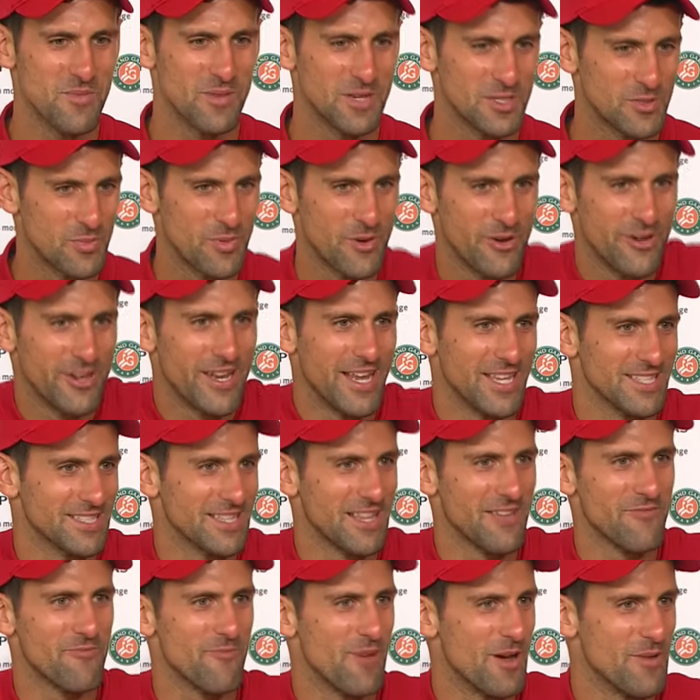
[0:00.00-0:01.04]
spirit has
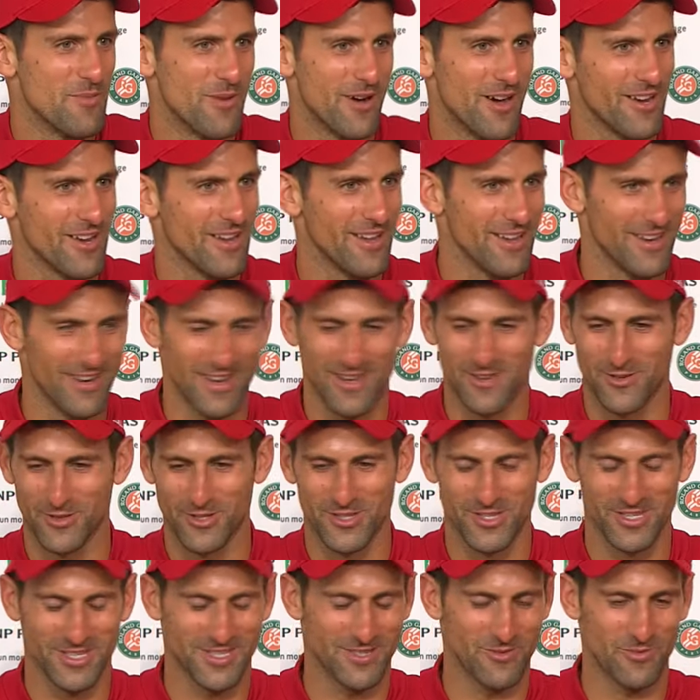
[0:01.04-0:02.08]
left my body, and I
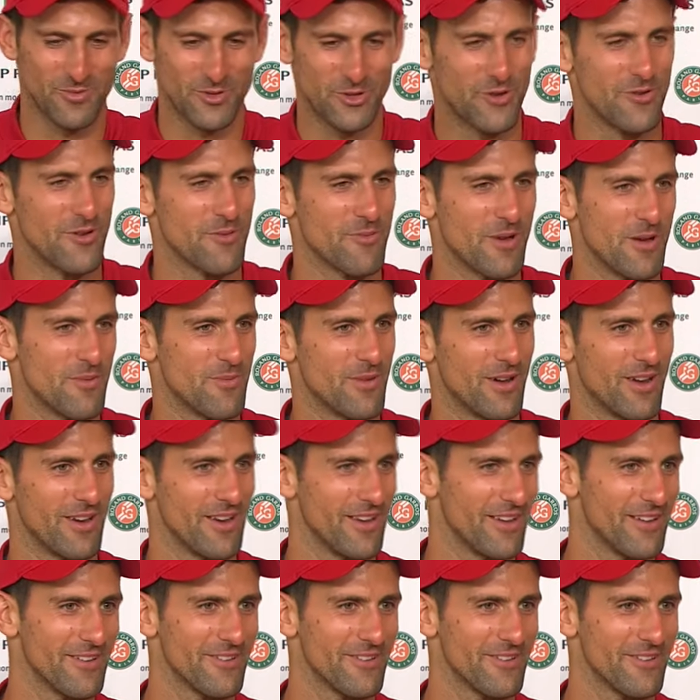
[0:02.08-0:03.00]
was just observing my body,